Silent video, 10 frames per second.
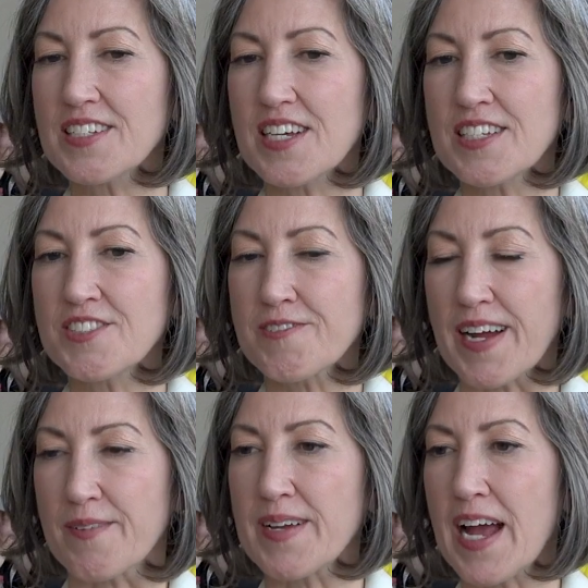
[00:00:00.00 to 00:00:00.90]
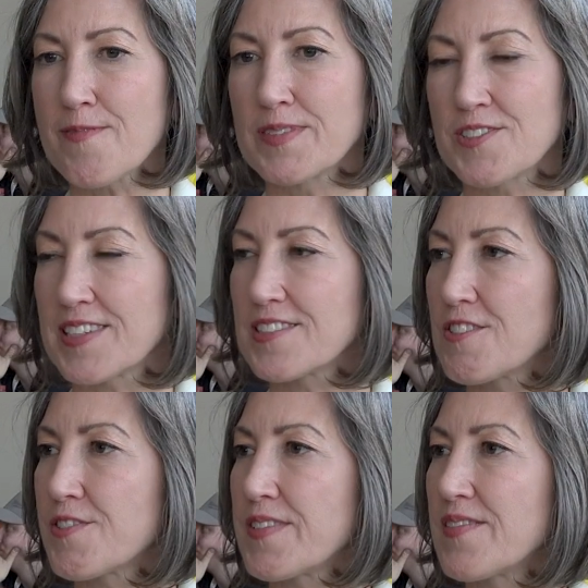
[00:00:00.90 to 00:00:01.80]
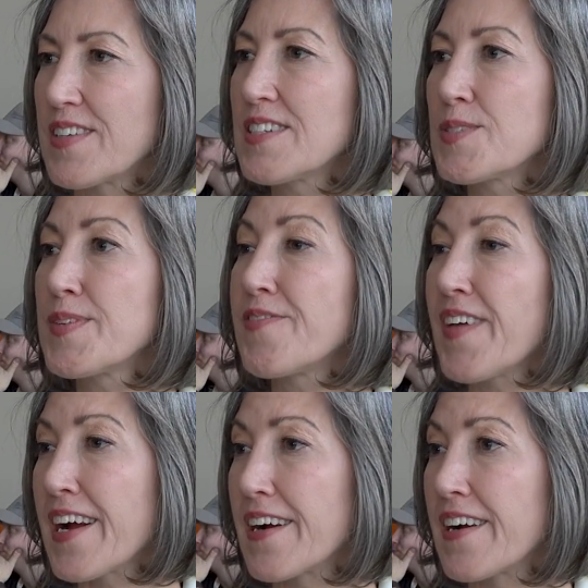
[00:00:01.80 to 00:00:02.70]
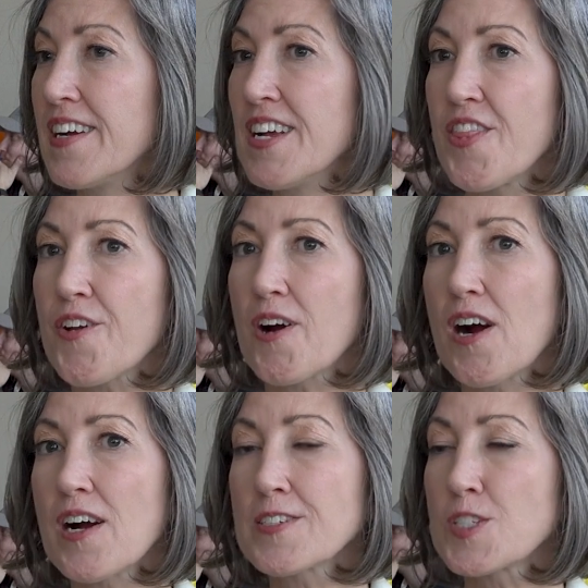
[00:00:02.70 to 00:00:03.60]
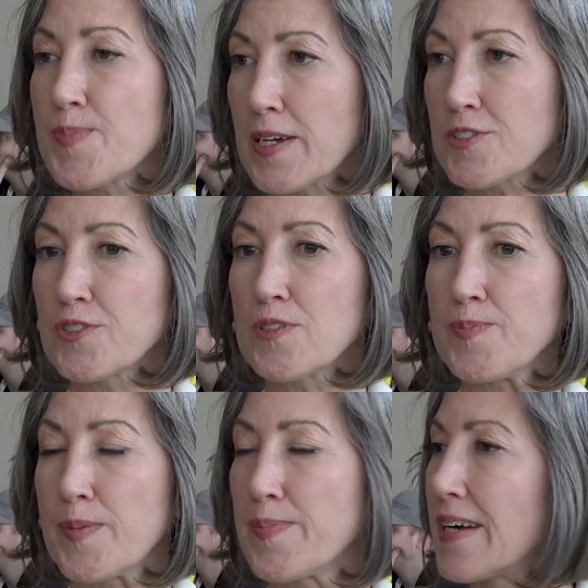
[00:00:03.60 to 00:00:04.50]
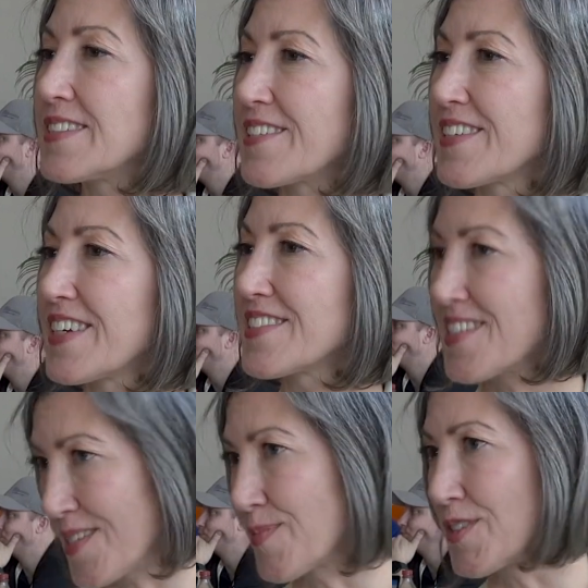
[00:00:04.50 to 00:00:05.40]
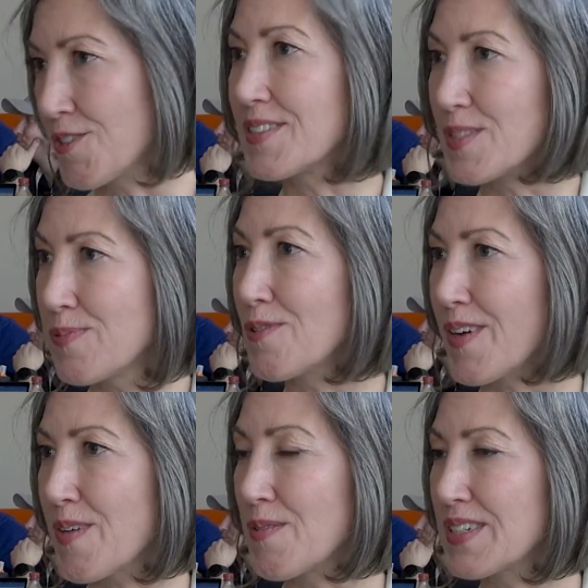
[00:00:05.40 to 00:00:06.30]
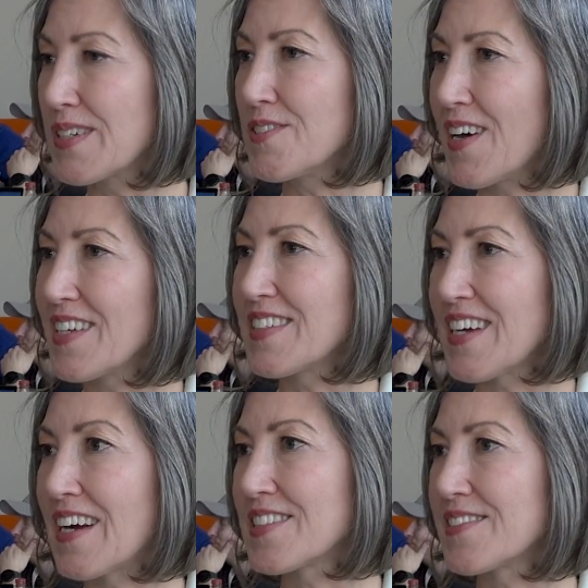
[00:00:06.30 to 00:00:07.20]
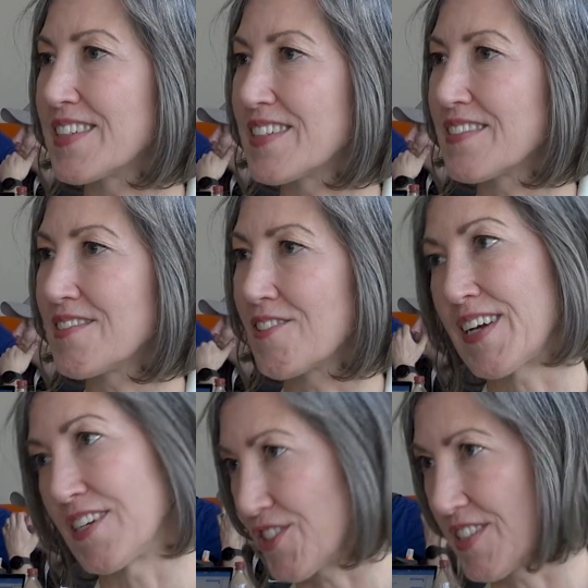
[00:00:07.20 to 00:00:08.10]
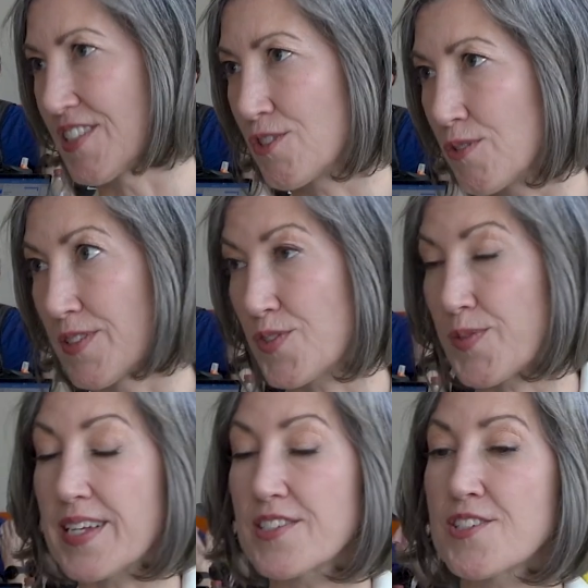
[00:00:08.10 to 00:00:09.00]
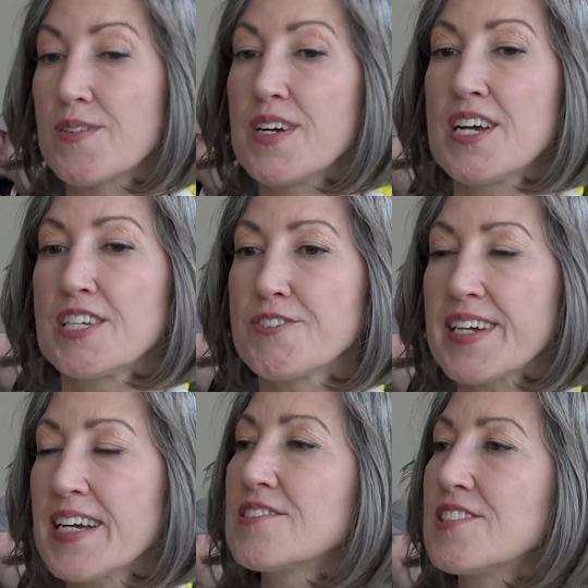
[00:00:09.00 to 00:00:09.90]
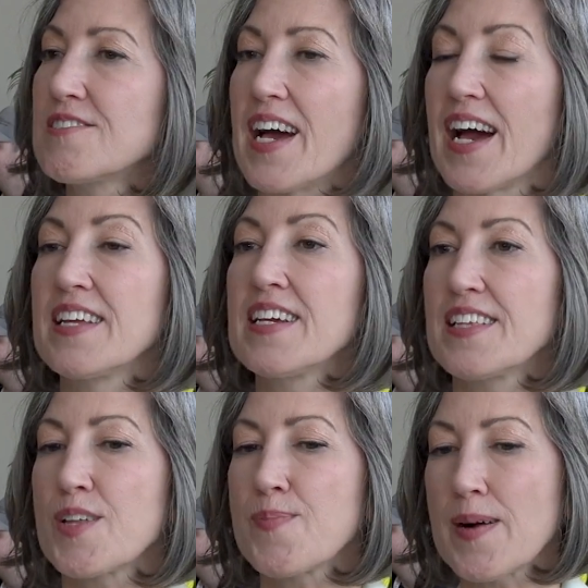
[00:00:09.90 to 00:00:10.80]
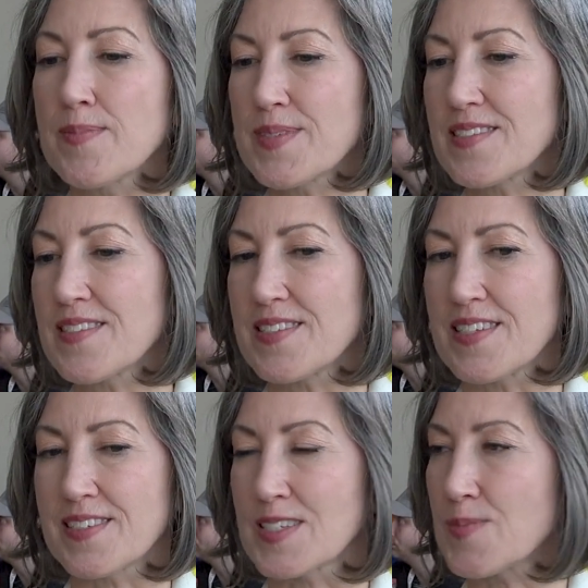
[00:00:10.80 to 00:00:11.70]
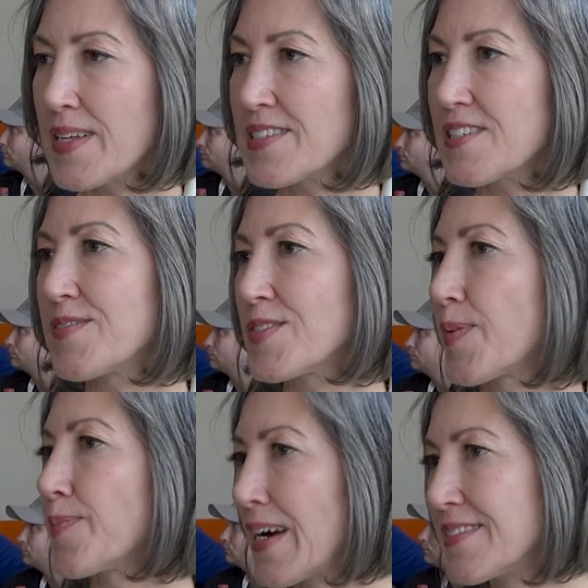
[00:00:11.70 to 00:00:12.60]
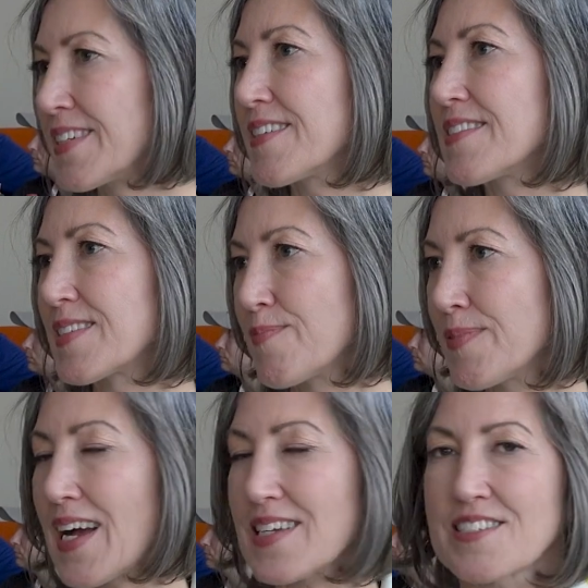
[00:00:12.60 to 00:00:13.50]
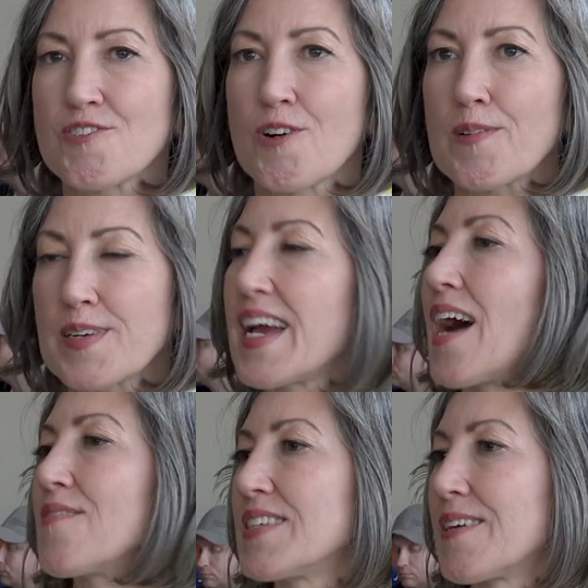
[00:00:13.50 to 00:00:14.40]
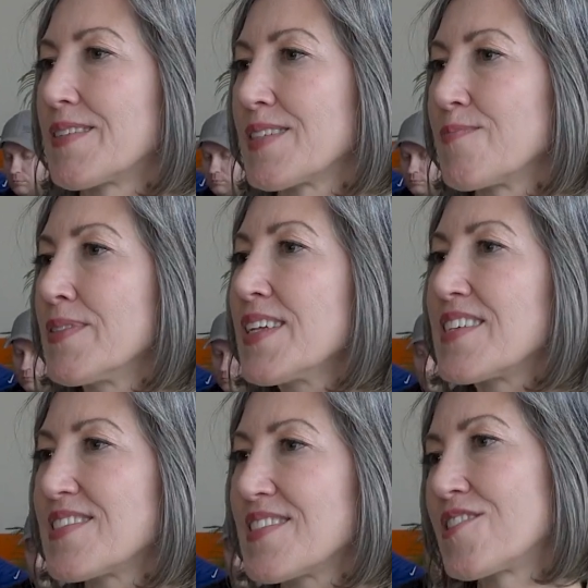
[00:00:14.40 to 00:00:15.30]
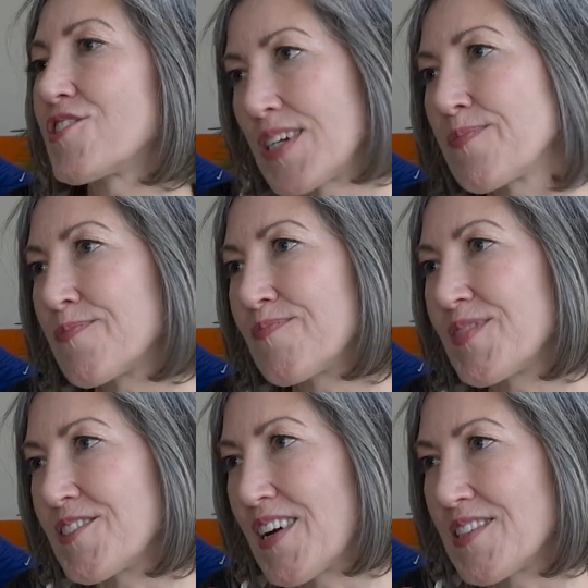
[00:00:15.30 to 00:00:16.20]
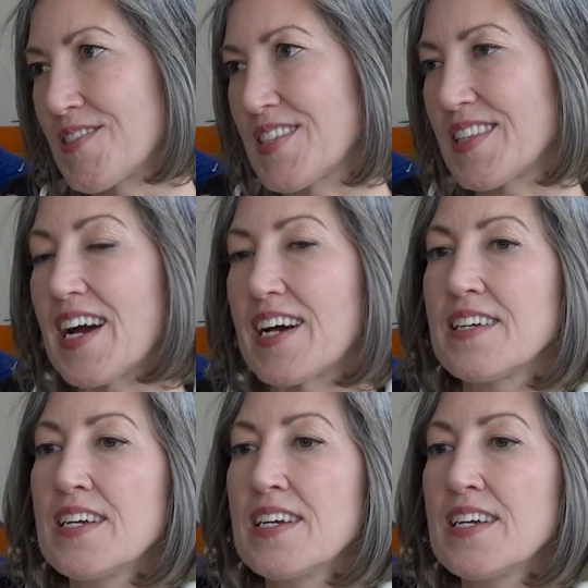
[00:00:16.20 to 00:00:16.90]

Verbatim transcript: and, and, you're right, we have been trying to do this forever. And to be fair, there are special proprietary systems that you can deploy that will give you highly accurate location indoors, right? So you can do that. The problem is it's, it's expensive, it's proprietary, it's complex, and you already have a network in place. It's a shame you're not using that.